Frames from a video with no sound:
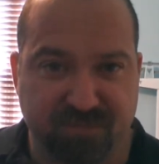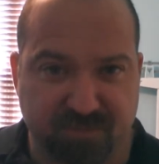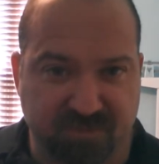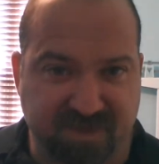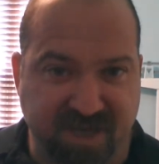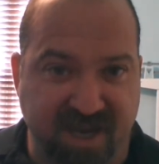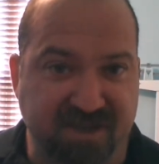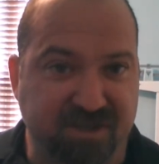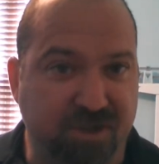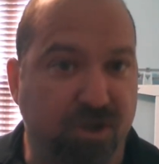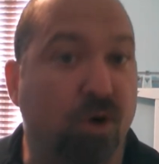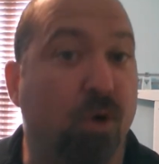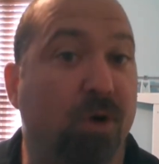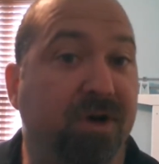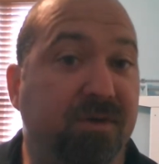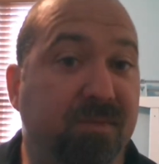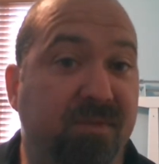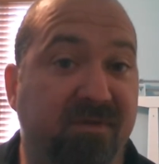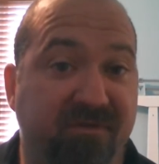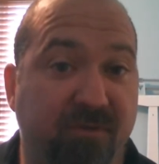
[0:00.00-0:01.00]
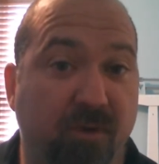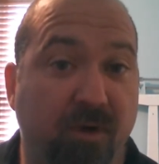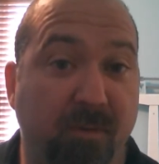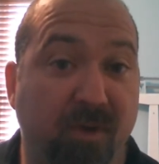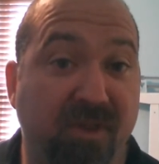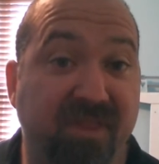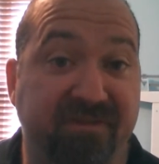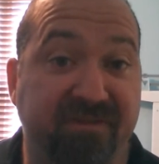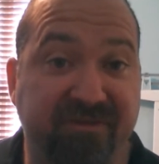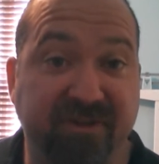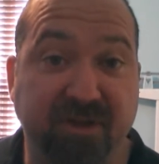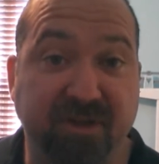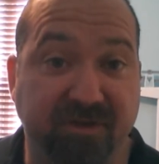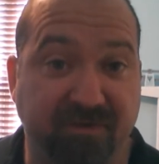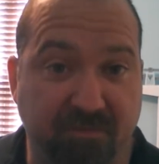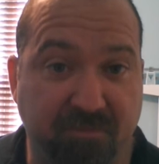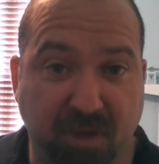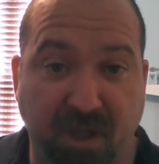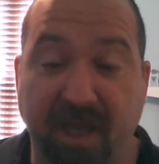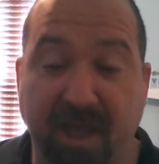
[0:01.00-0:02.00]
task you're going to perform on the field
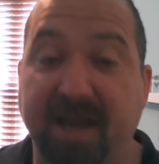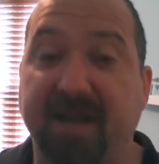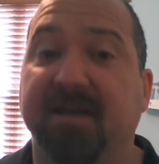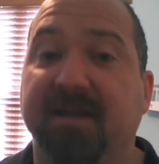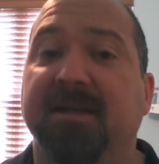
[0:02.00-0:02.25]
of play.